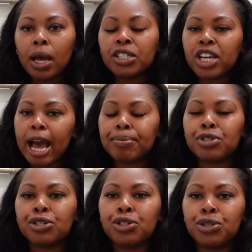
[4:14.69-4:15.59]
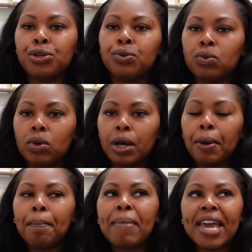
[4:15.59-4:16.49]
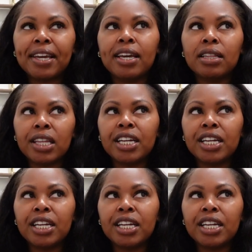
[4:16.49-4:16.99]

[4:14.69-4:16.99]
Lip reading: chapter 2, making